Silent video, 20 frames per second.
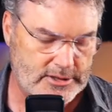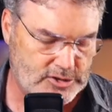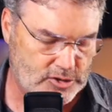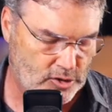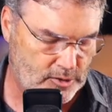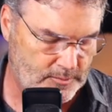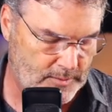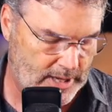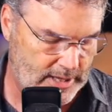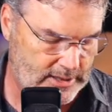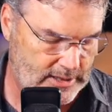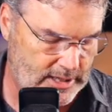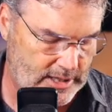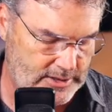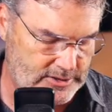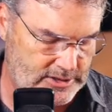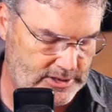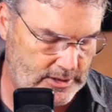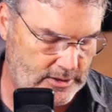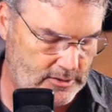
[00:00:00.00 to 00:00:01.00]
So in my
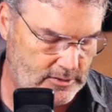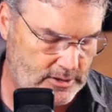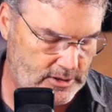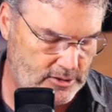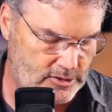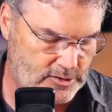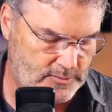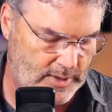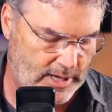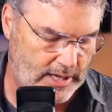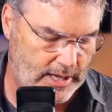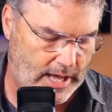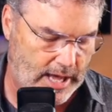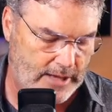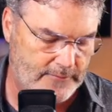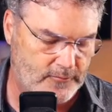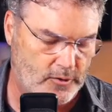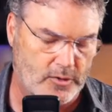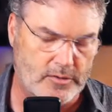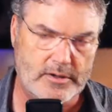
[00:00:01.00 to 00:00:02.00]
case here, here's my
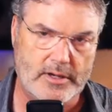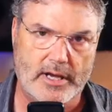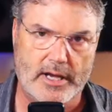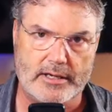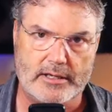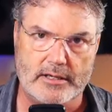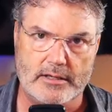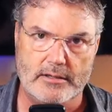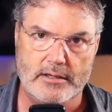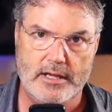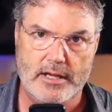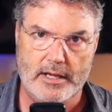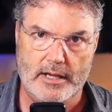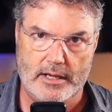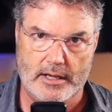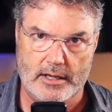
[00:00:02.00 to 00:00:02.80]
iPhone. I can